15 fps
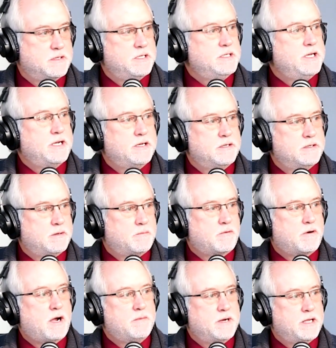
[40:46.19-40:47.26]
They take a
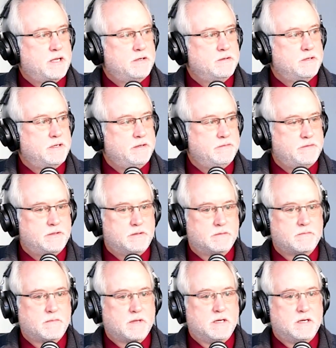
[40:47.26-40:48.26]
property and do an infill.